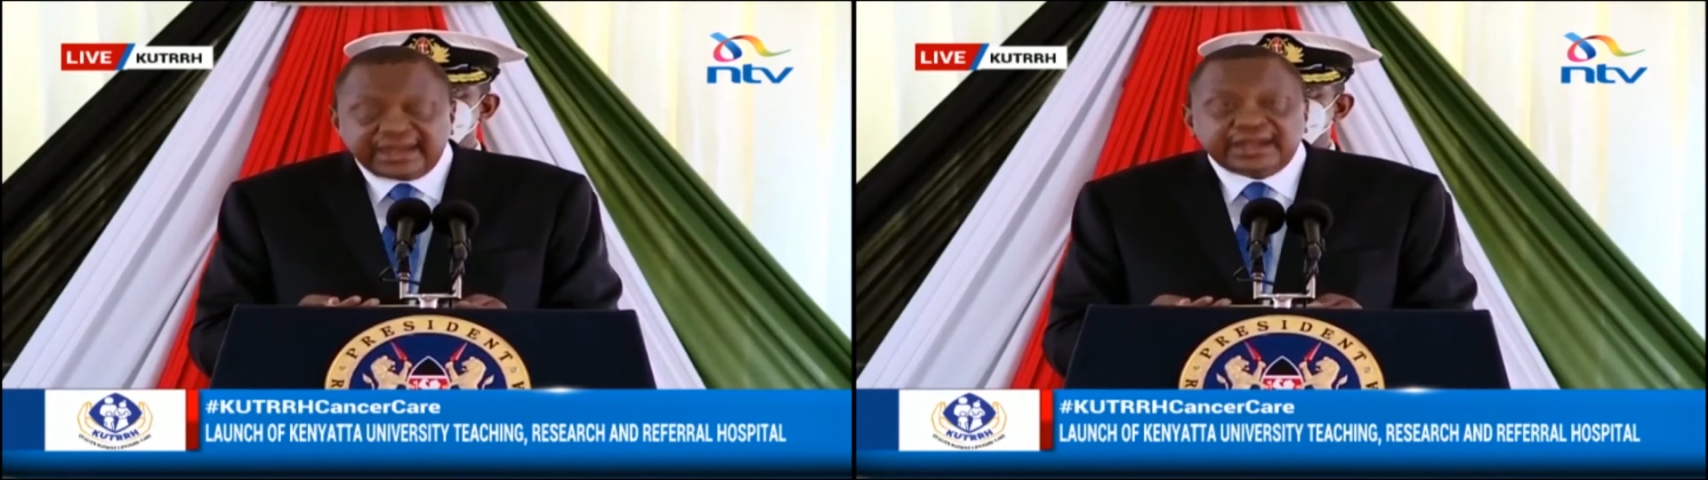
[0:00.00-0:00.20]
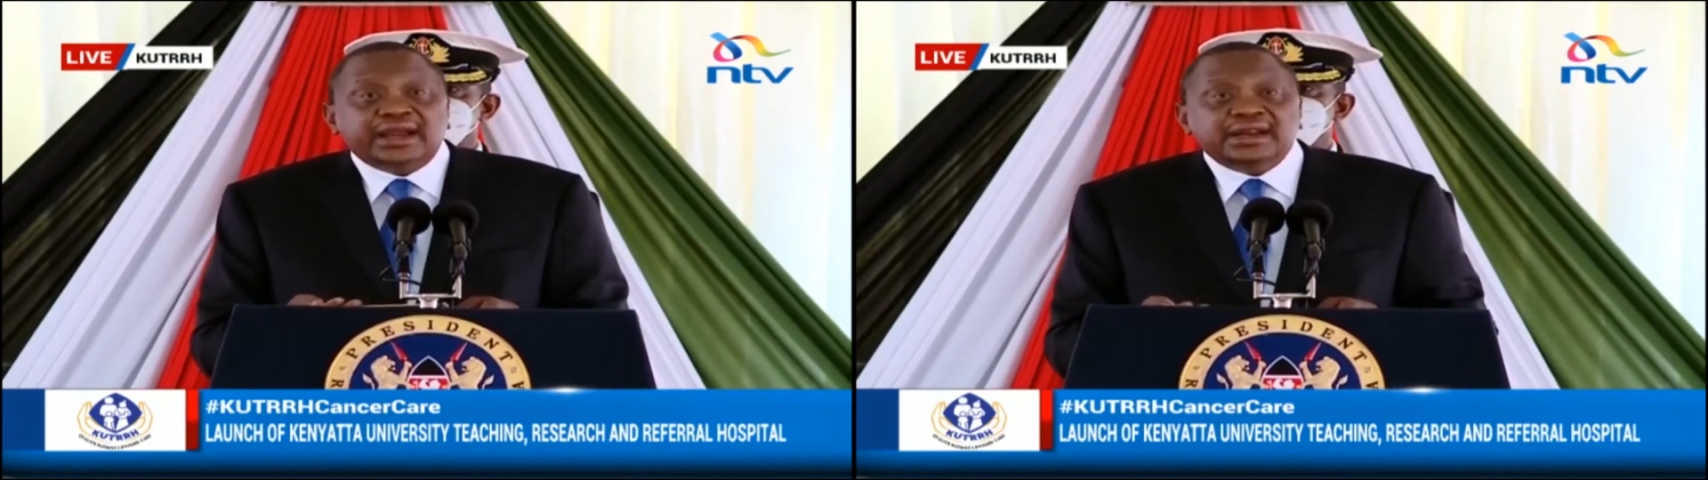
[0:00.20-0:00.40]

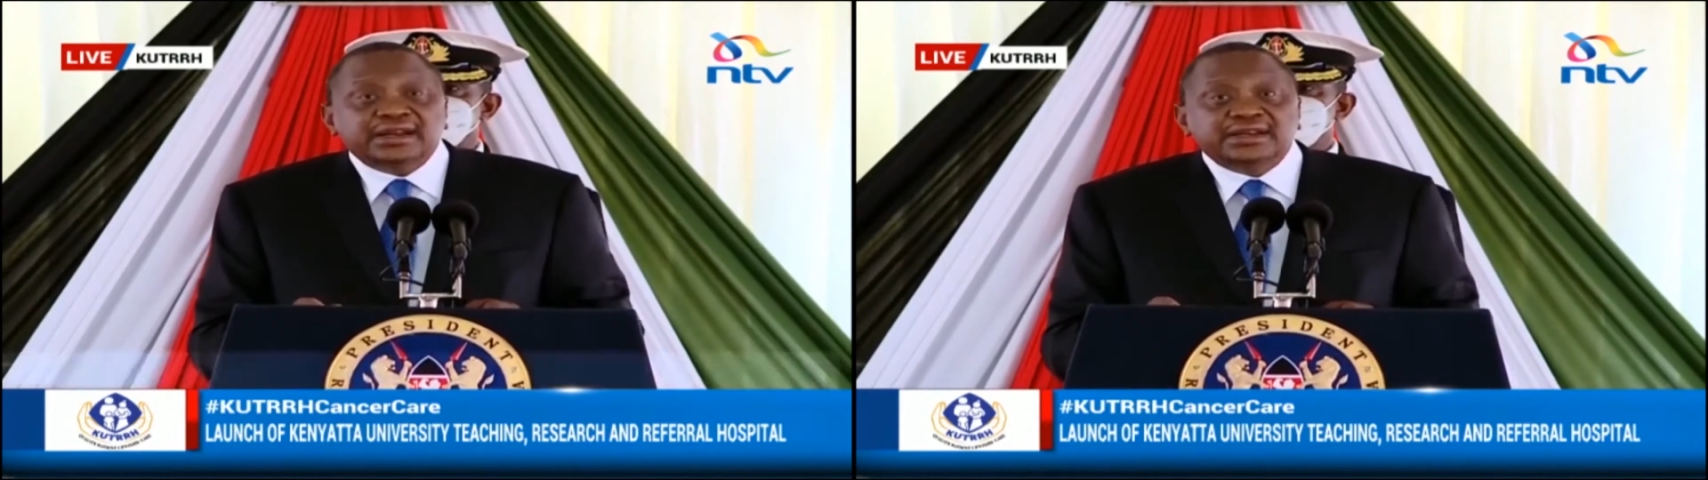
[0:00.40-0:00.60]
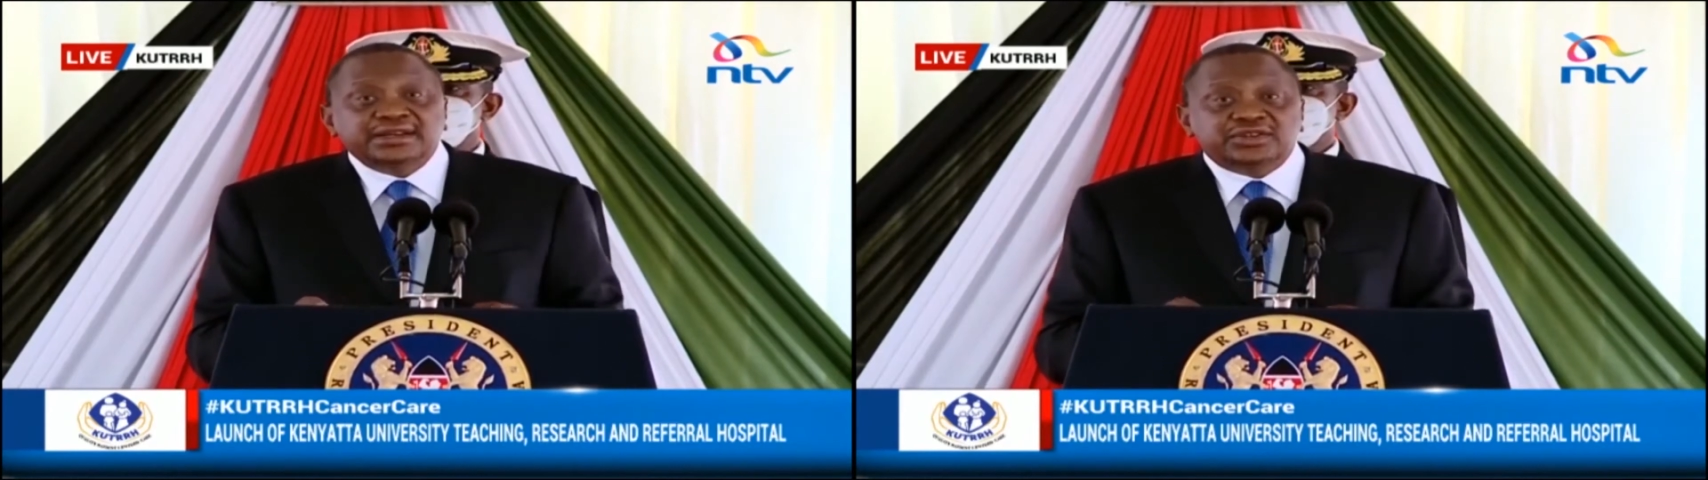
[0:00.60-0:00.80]
can
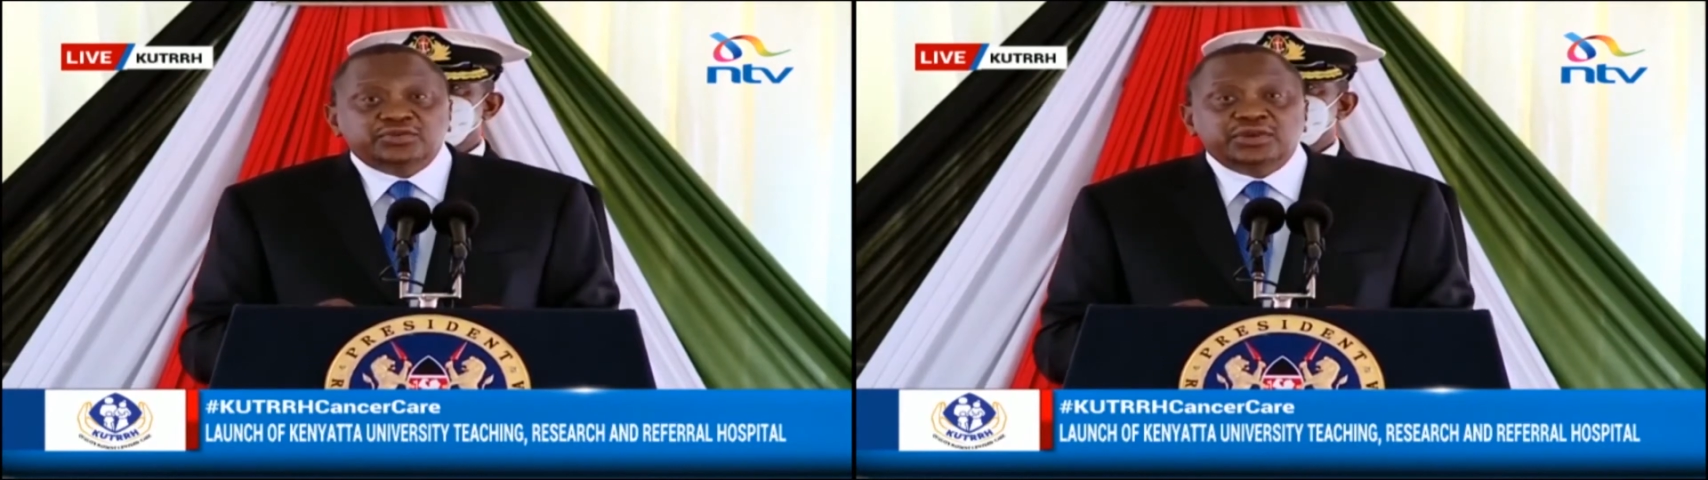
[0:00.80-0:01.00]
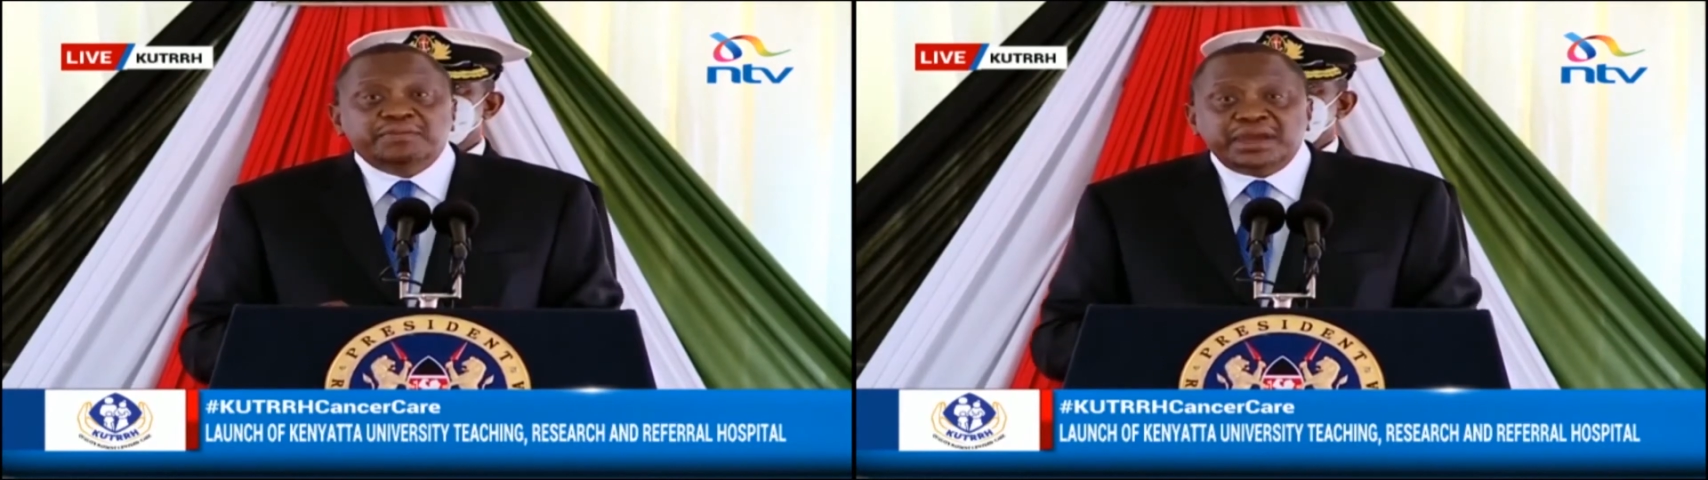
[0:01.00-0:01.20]
lead
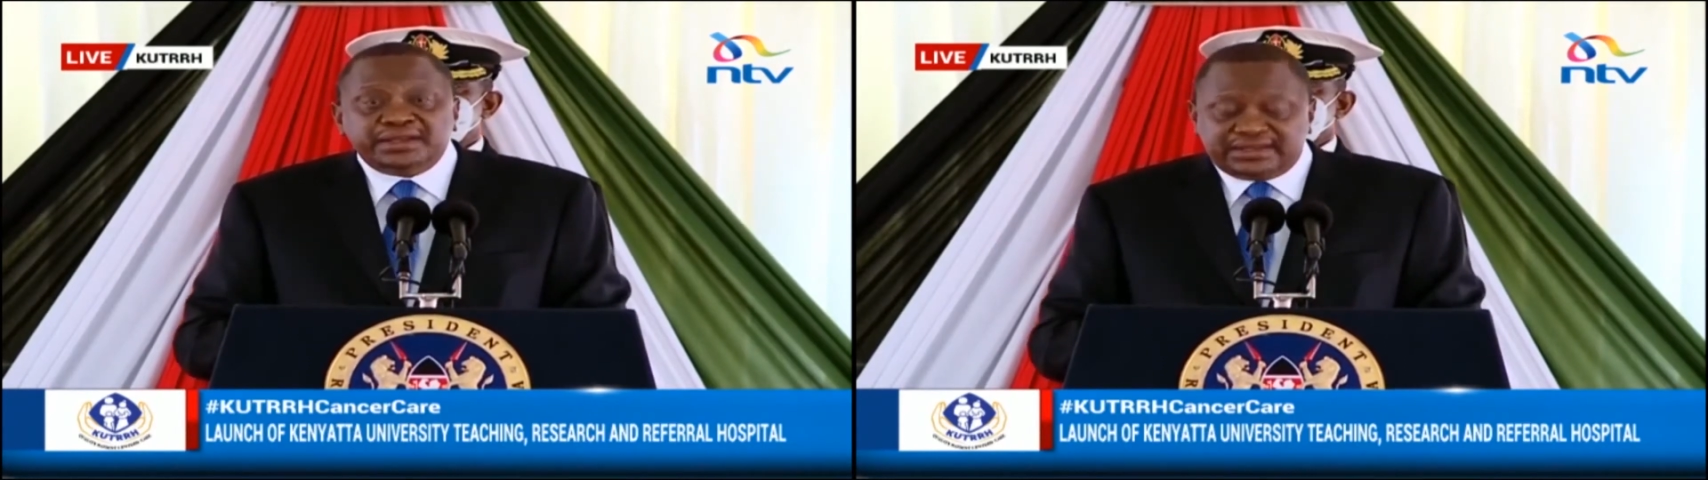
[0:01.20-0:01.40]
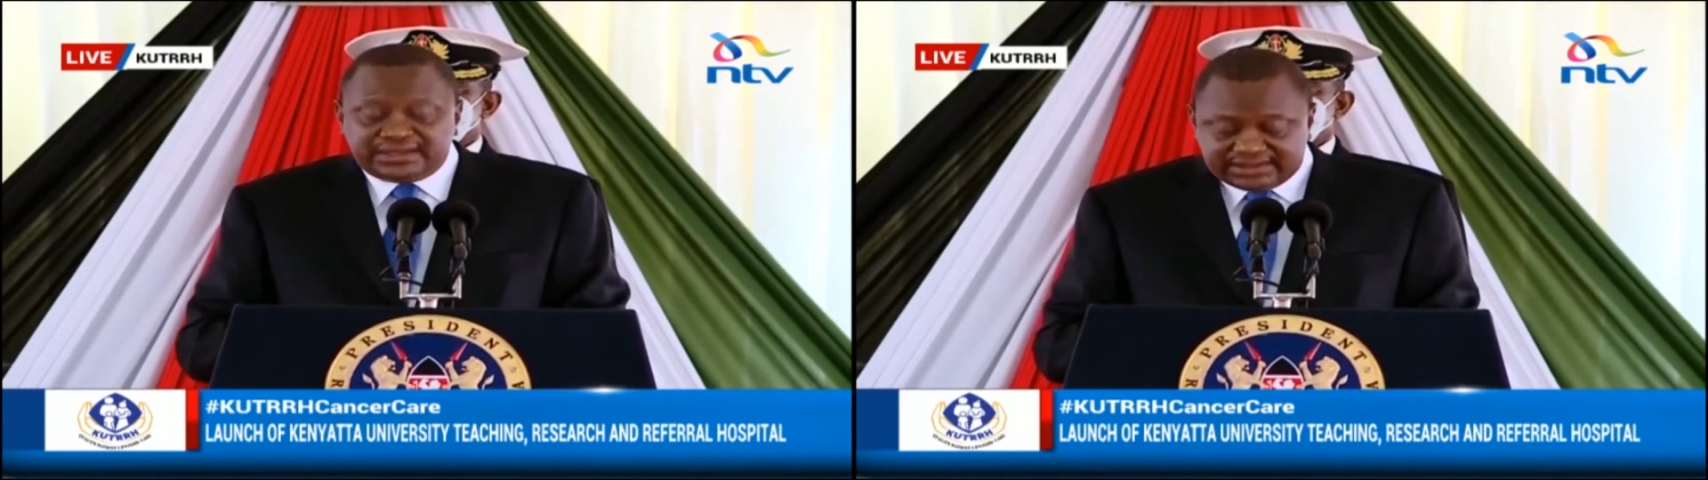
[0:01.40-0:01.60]
to
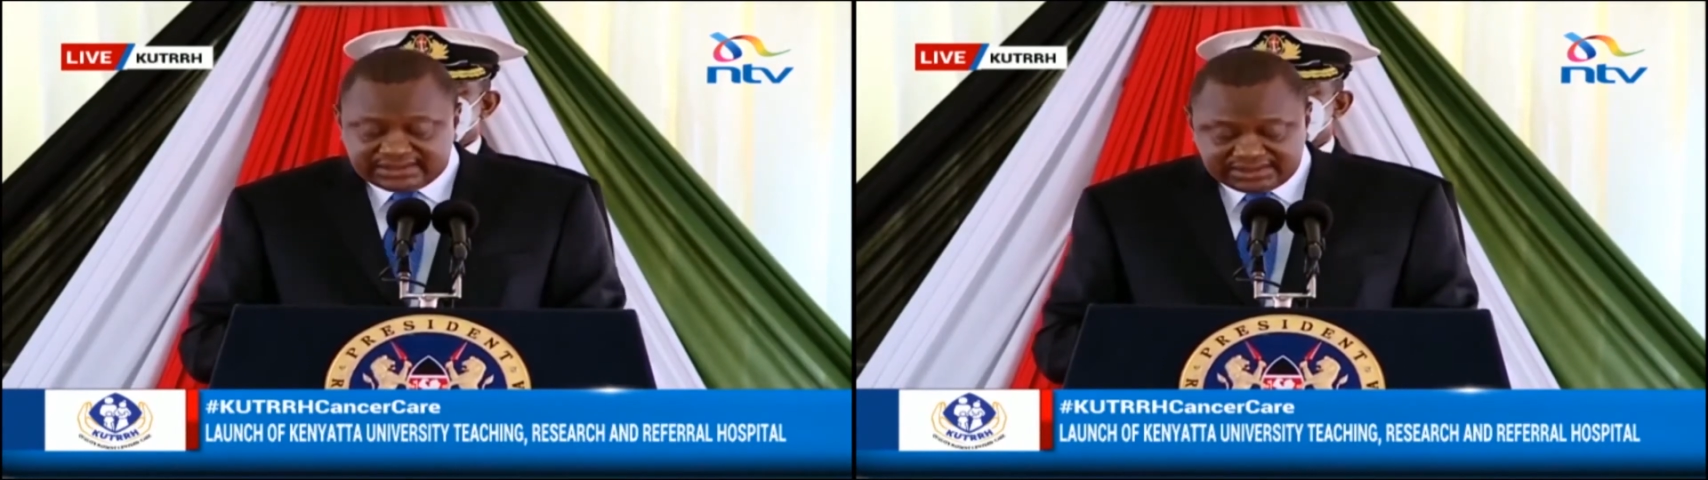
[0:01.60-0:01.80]
immense